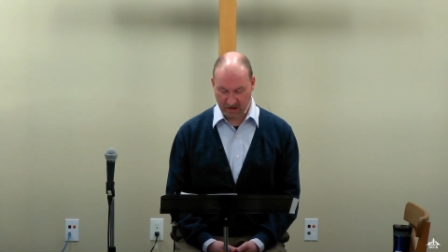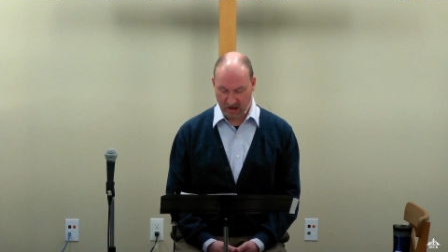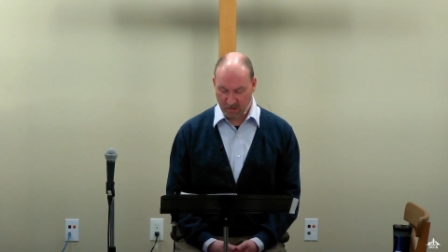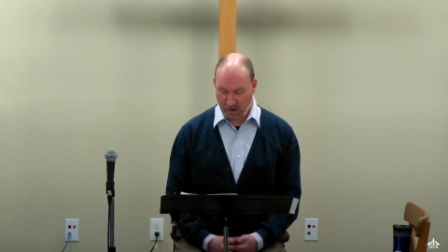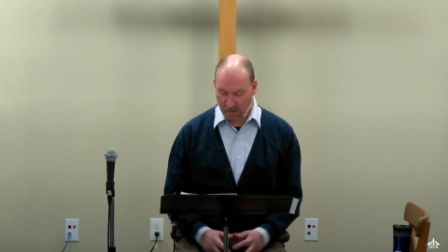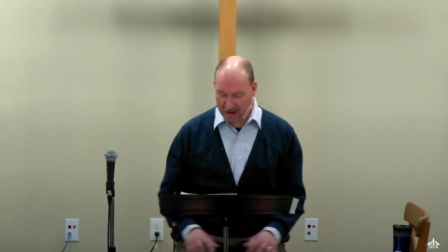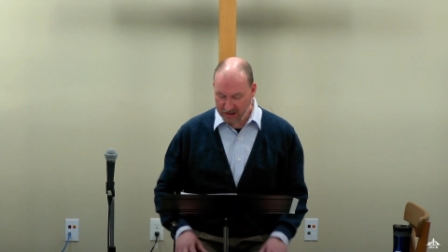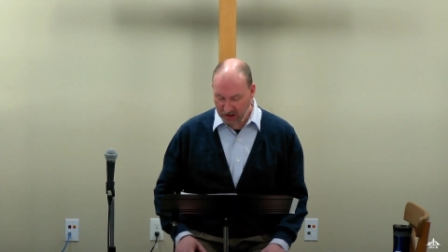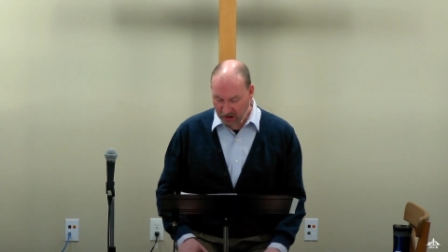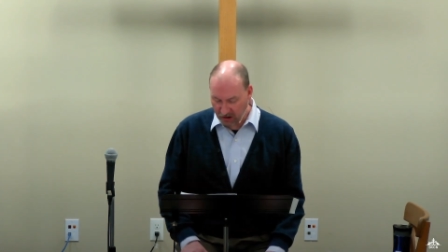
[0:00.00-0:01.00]
Paul makes
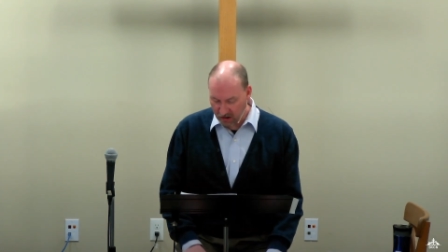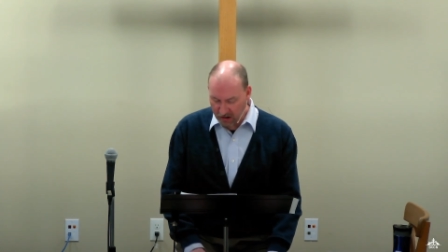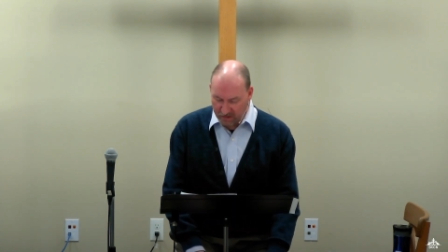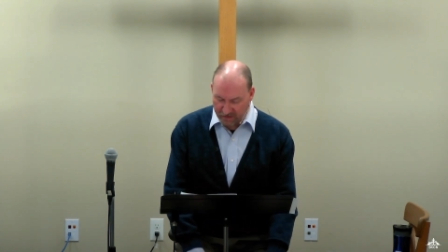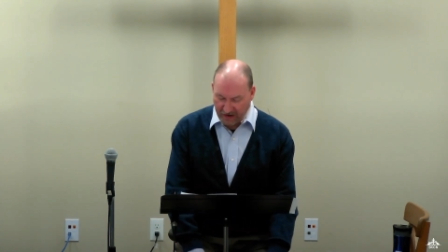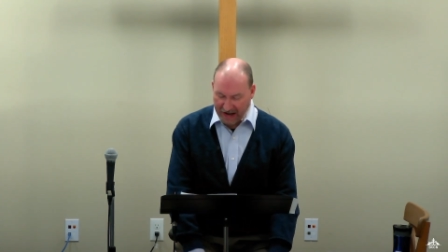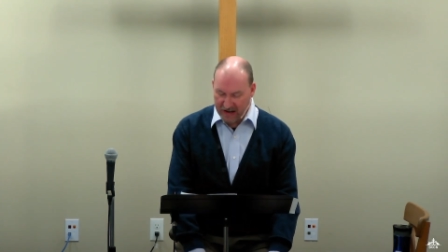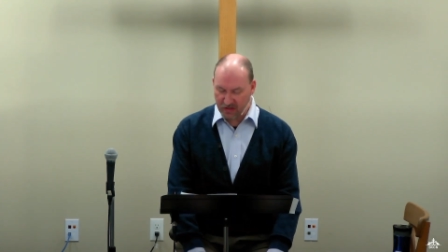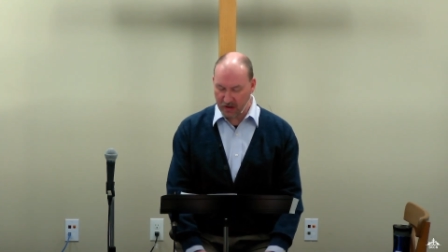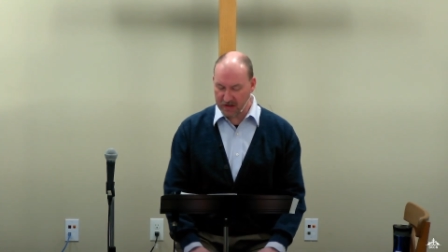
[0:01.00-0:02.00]
it clear that
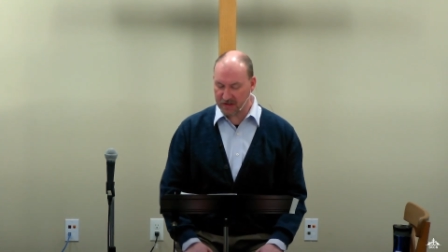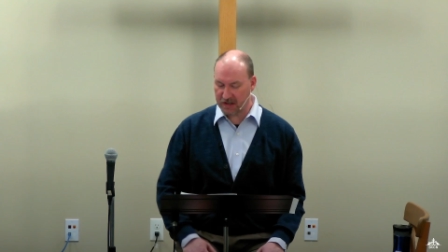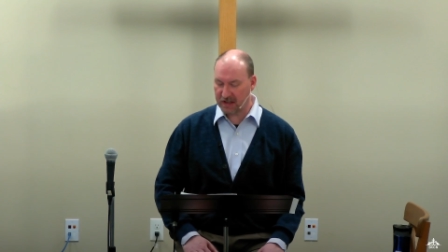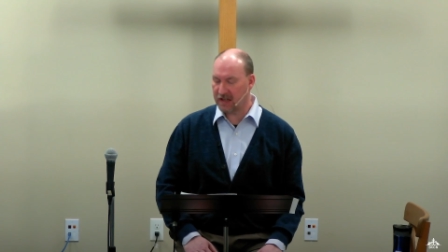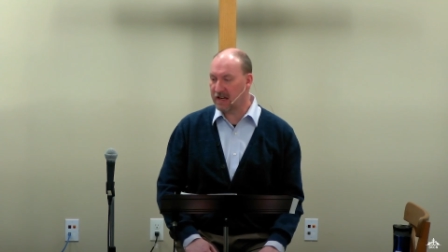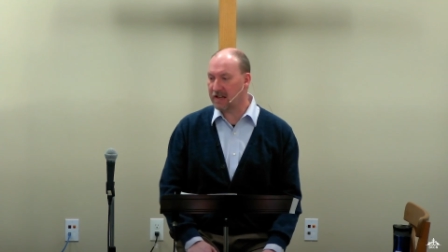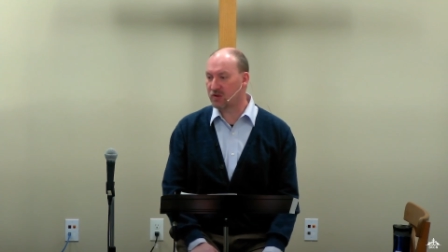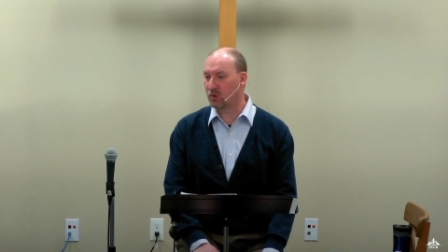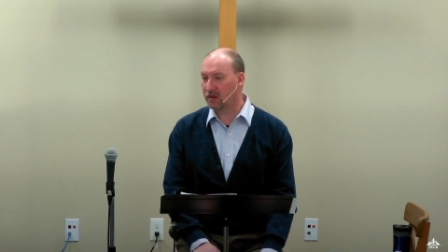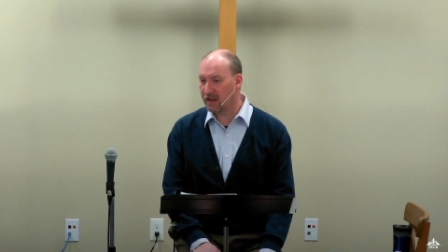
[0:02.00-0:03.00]
faith is the key to
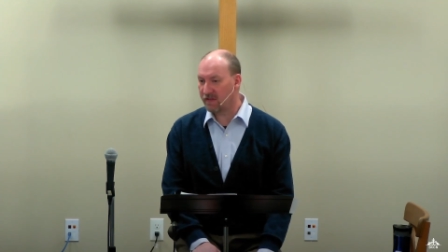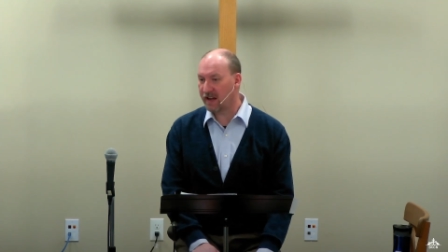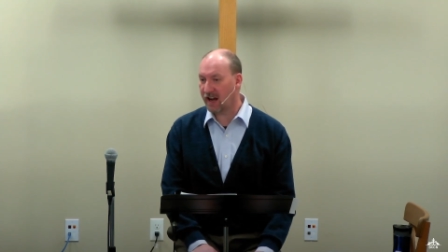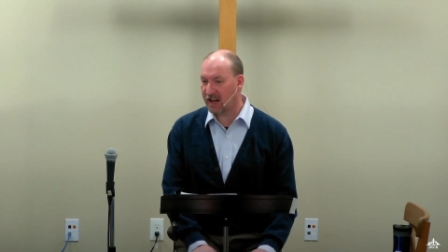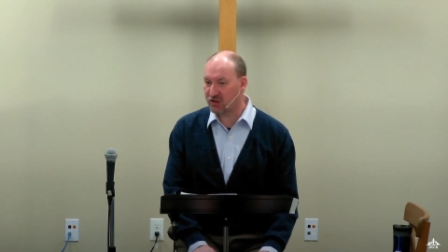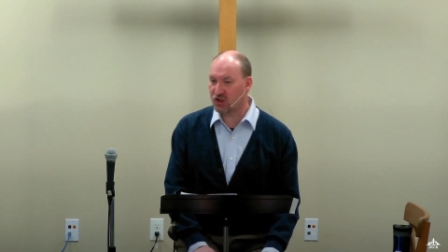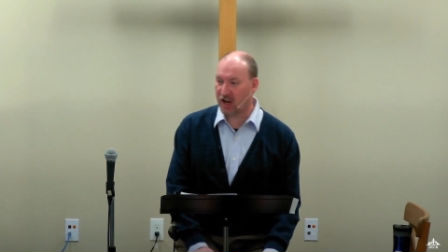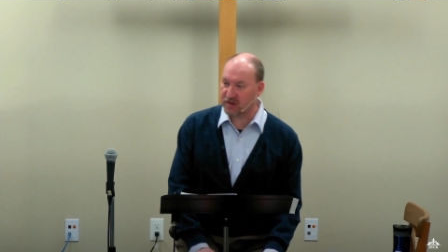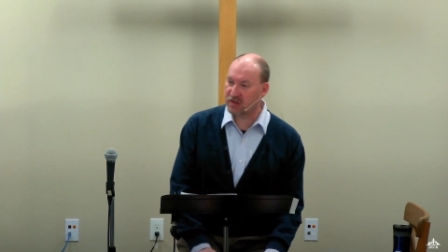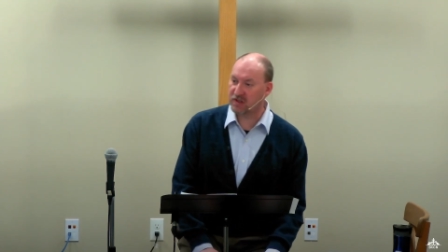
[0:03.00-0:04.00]
living a
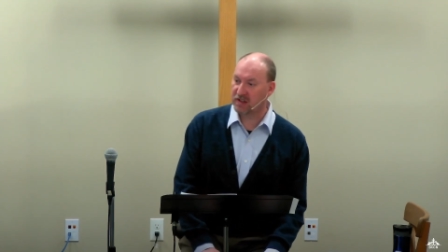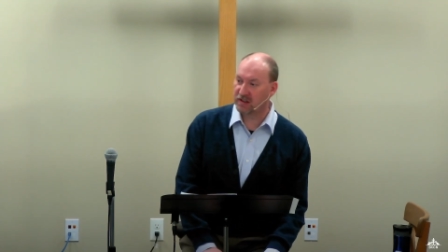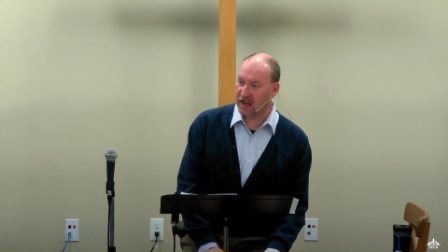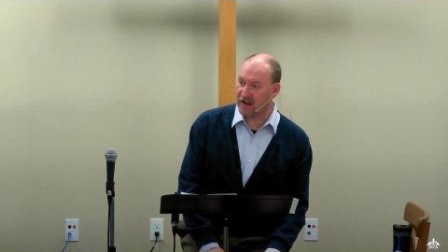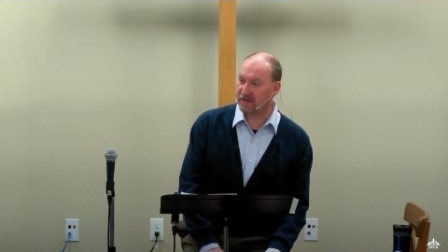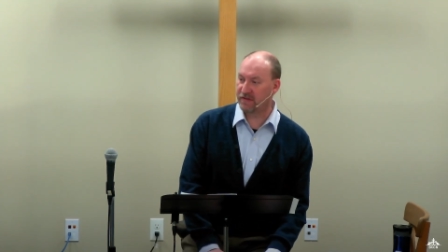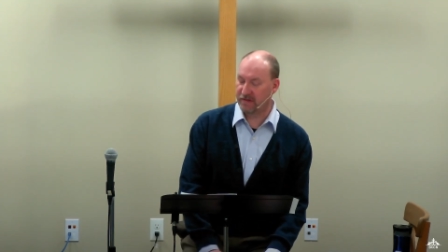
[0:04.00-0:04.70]
just life.